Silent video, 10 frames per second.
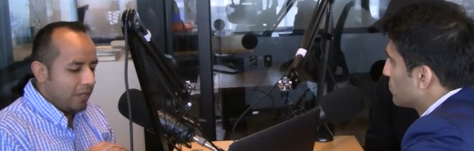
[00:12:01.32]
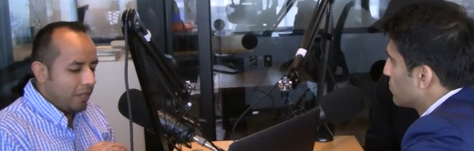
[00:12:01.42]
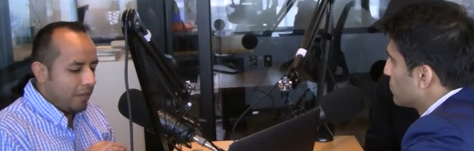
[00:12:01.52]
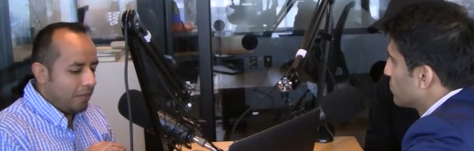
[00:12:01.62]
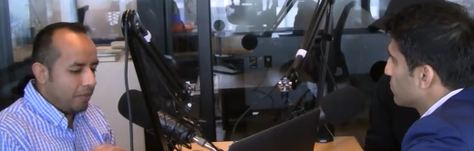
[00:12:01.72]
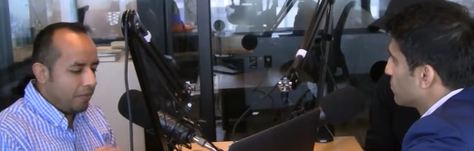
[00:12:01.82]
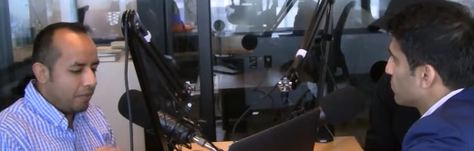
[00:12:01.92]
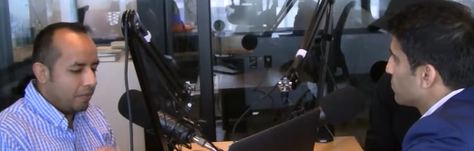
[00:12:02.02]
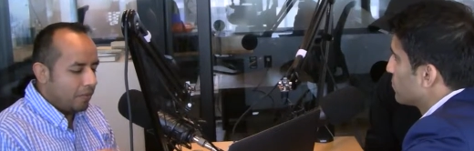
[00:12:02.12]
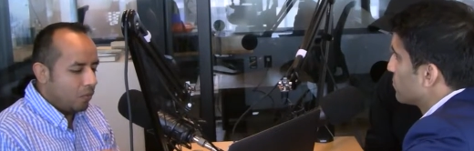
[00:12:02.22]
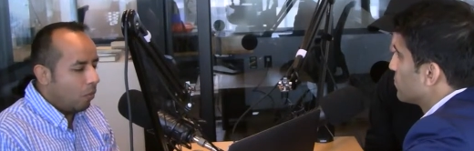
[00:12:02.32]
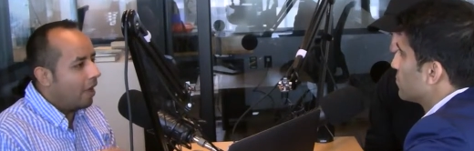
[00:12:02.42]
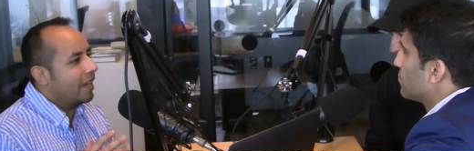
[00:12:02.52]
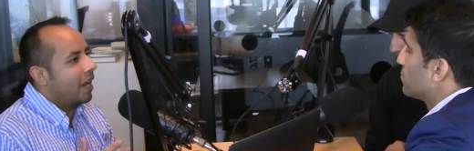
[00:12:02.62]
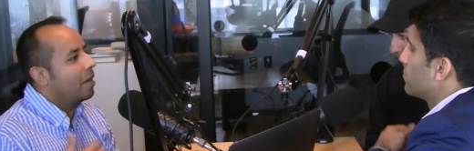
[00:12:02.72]
Speaker 1: you know,
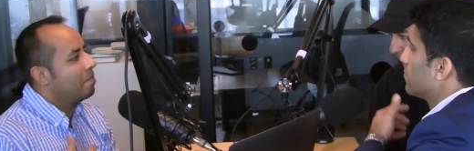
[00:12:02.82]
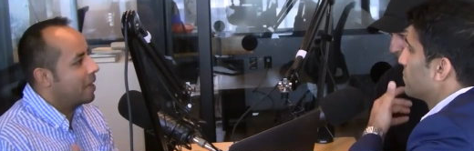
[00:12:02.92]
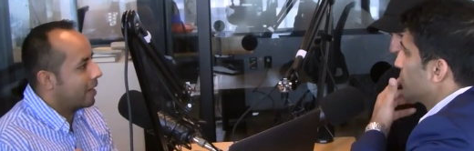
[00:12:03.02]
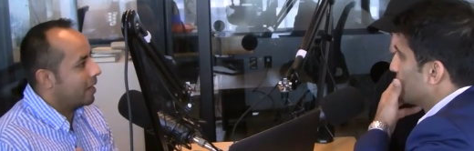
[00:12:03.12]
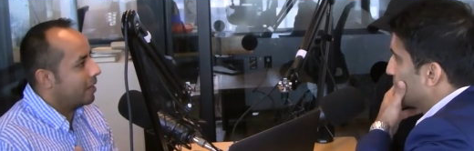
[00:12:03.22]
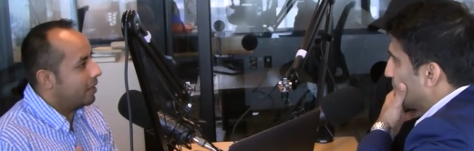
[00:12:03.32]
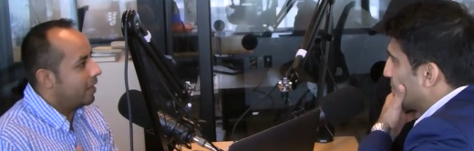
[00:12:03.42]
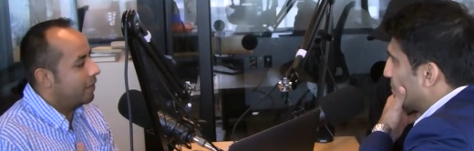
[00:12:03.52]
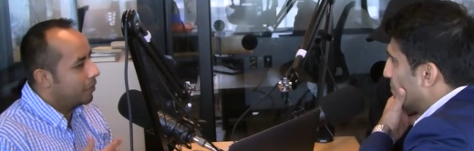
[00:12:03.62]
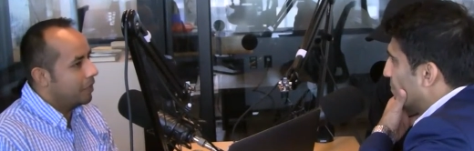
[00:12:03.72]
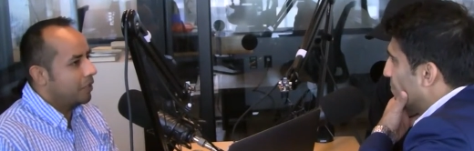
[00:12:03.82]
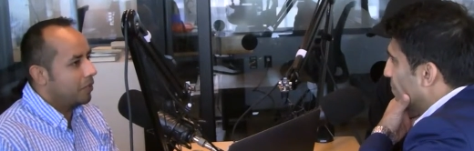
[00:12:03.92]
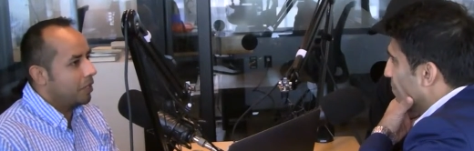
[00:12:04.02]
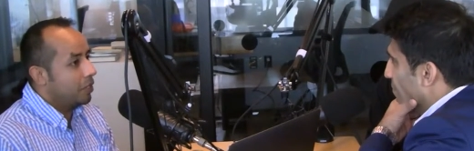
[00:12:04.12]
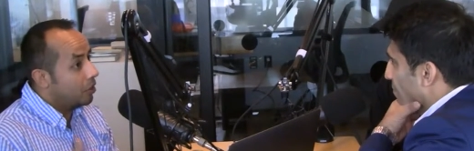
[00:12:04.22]
why not me? If you think
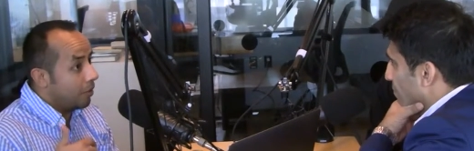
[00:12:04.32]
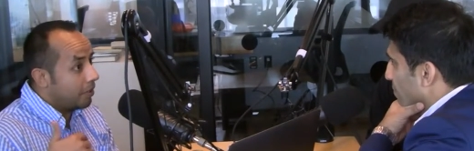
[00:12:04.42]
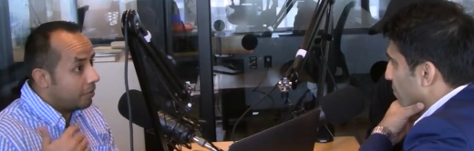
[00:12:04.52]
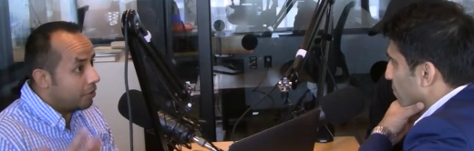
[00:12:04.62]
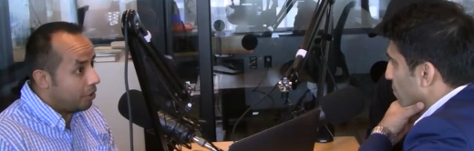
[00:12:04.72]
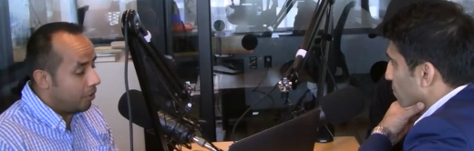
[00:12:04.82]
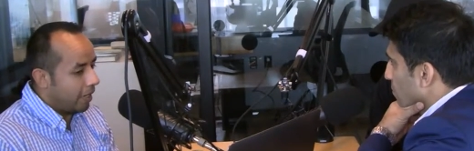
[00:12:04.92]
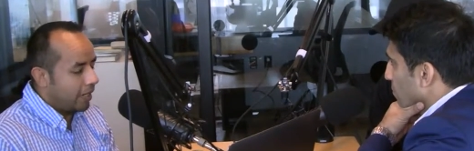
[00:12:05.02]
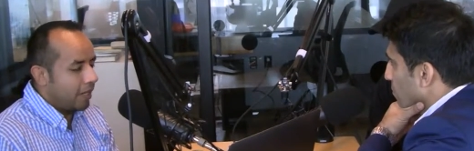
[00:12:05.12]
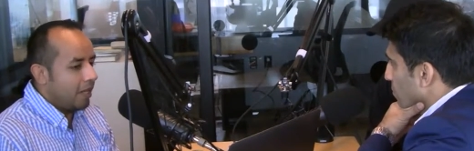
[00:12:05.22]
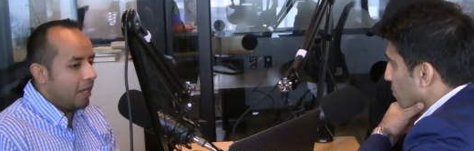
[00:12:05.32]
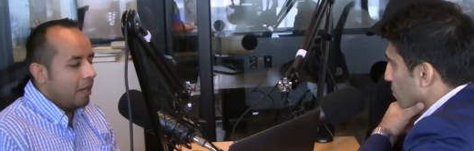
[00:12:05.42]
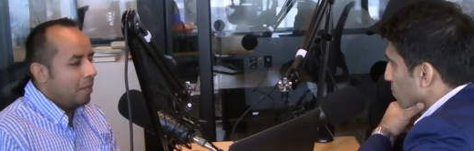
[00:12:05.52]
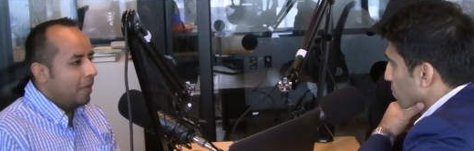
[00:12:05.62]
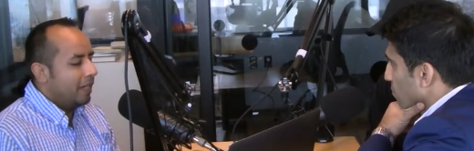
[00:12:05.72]
you can do it, do it.
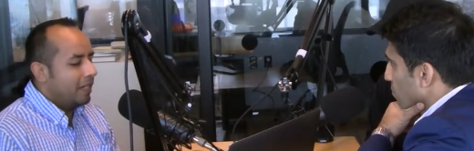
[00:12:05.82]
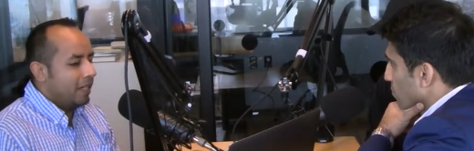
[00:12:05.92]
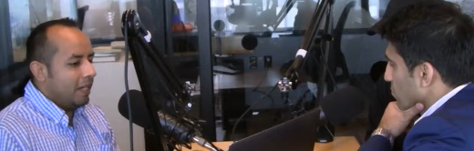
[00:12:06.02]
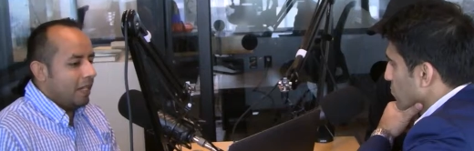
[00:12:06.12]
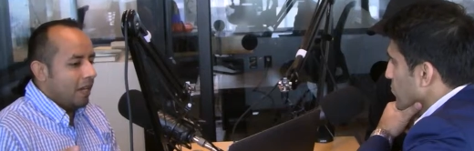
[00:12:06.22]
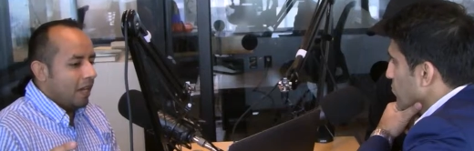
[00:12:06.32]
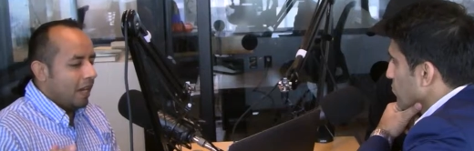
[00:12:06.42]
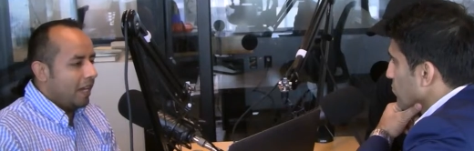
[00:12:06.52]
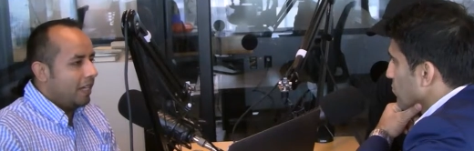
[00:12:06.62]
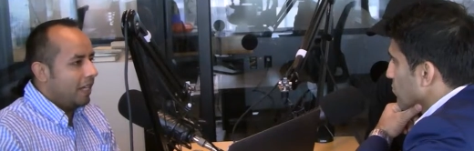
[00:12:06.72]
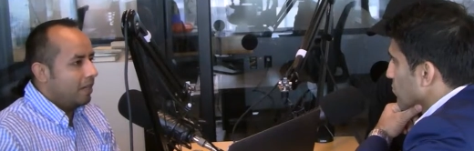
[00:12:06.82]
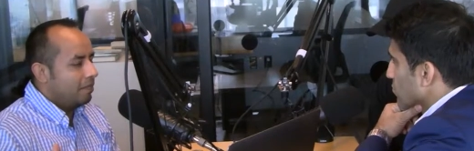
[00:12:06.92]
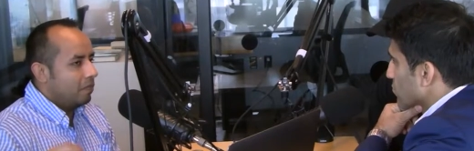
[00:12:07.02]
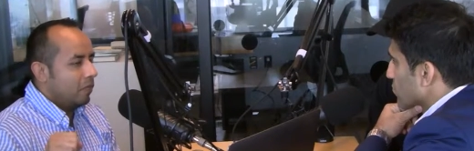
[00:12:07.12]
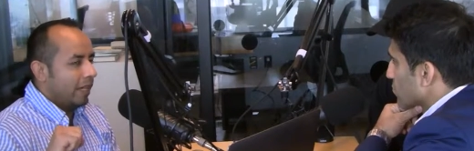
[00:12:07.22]
But I
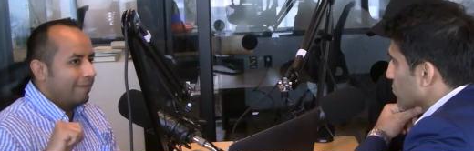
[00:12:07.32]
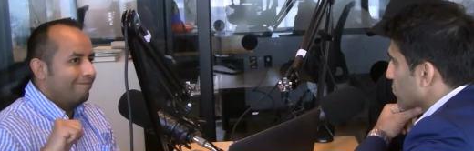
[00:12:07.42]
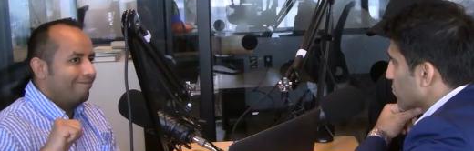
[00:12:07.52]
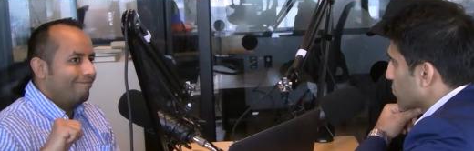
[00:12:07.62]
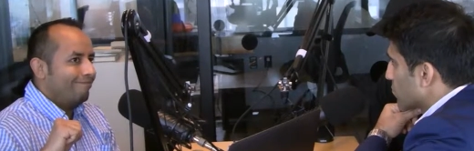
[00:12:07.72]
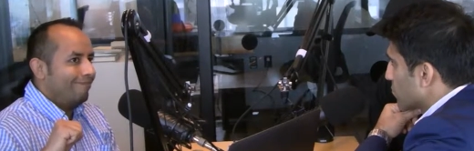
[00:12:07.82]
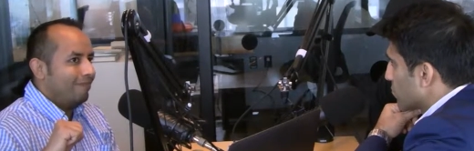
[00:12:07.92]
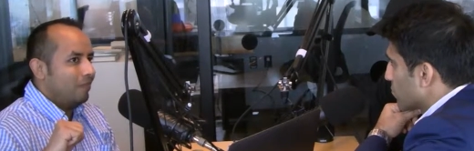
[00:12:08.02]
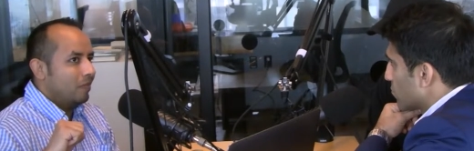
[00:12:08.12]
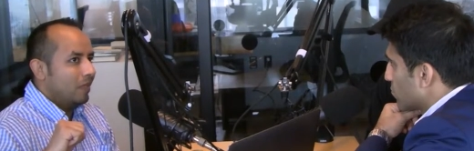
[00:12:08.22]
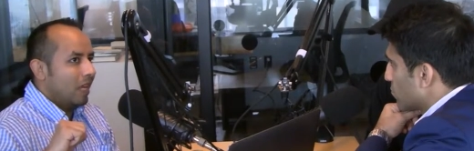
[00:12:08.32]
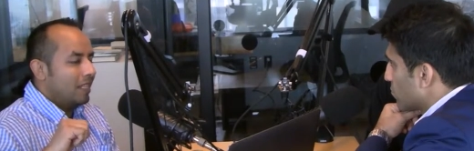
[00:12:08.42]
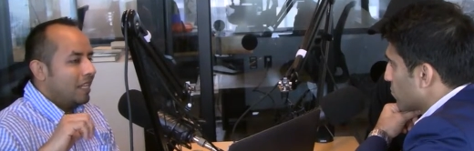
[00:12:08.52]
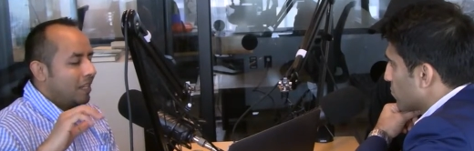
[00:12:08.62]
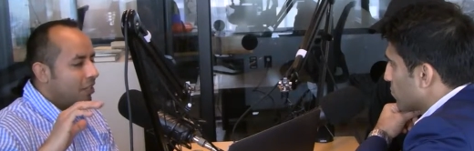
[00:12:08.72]
get, like, I
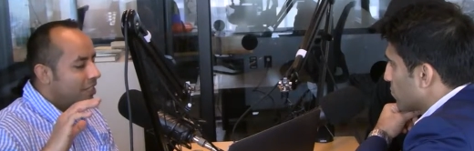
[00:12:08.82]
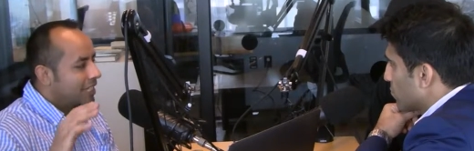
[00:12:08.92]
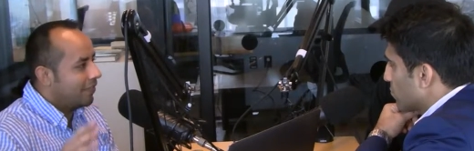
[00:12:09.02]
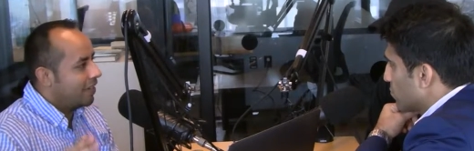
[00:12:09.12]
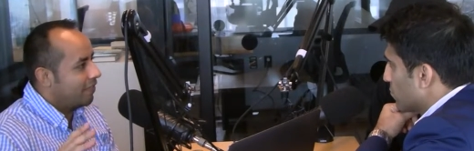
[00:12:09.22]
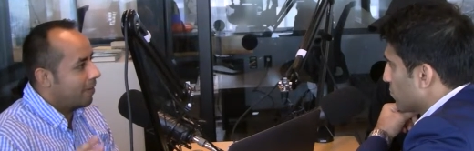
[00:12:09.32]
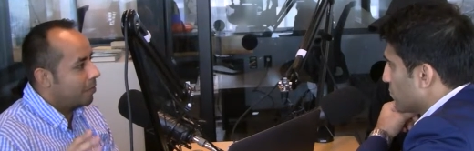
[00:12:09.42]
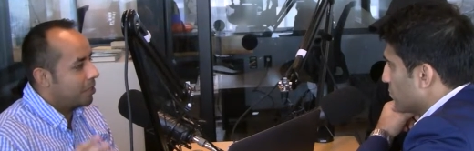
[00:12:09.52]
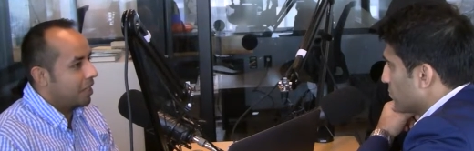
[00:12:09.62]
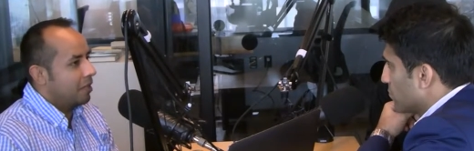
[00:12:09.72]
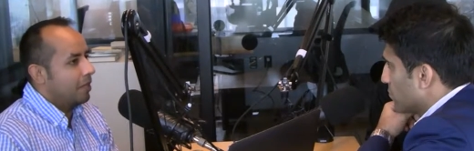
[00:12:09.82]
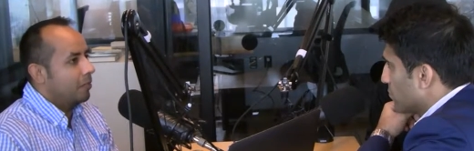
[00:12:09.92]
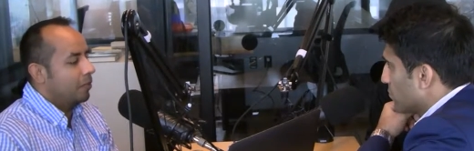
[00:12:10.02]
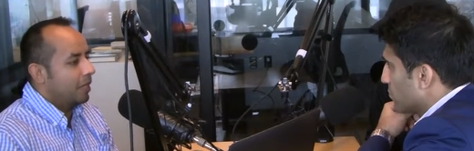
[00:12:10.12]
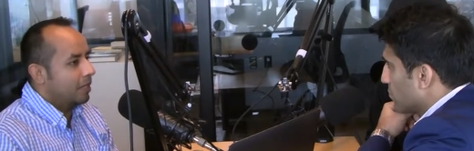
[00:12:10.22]
say a good 75% of the
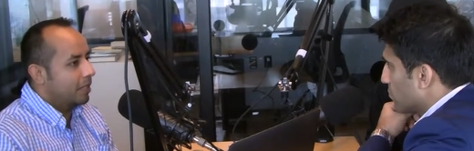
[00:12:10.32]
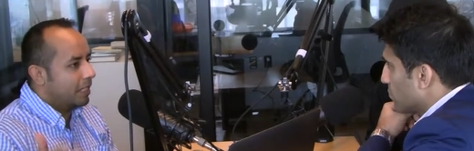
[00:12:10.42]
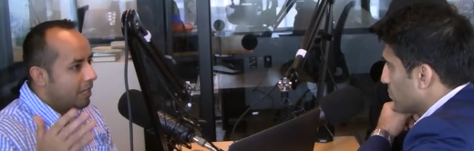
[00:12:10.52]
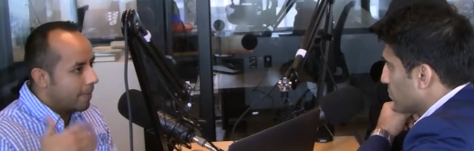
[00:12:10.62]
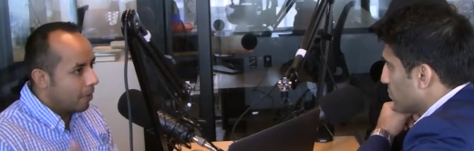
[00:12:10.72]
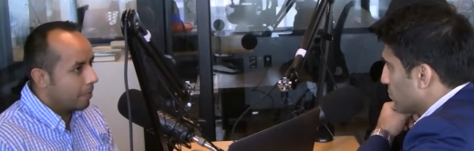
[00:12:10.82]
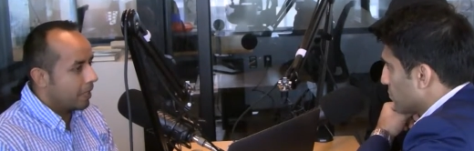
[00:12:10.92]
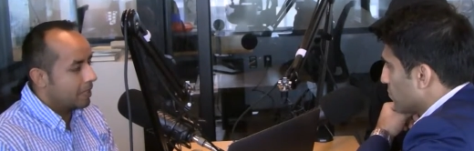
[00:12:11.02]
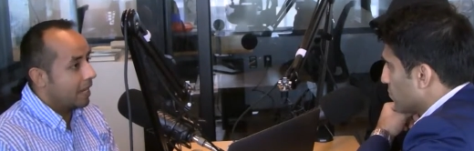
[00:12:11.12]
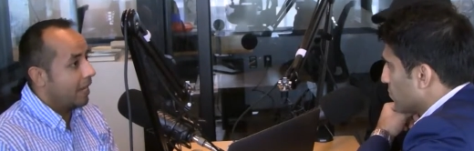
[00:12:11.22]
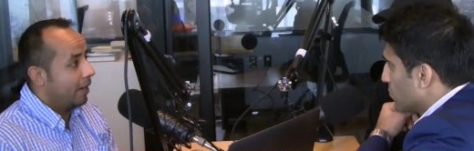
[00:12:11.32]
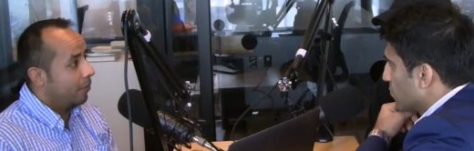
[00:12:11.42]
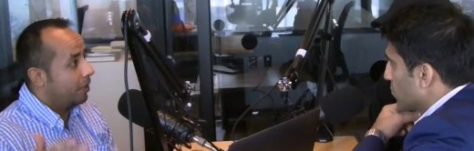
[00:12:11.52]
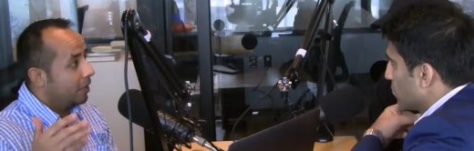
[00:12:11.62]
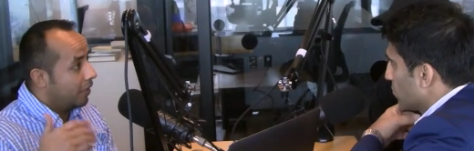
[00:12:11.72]
people that email me and say, hey, I
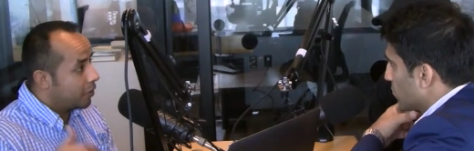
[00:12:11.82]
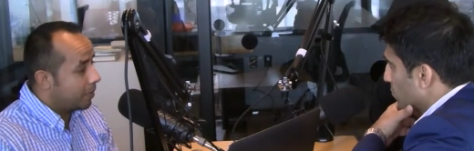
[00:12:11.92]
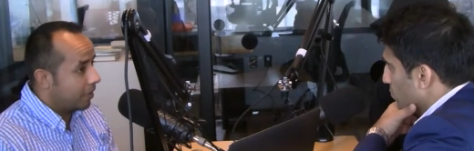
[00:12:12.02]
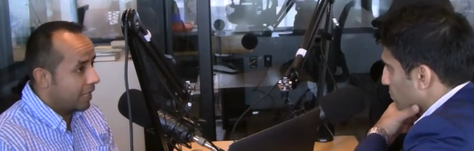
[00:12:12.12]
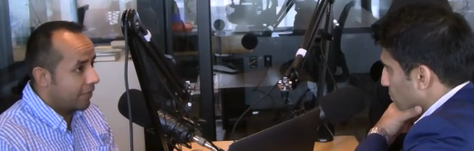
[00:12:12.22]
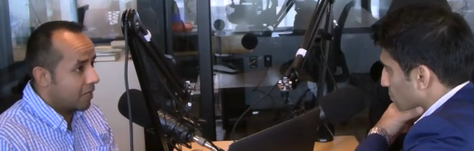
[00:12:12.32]
would love to be on the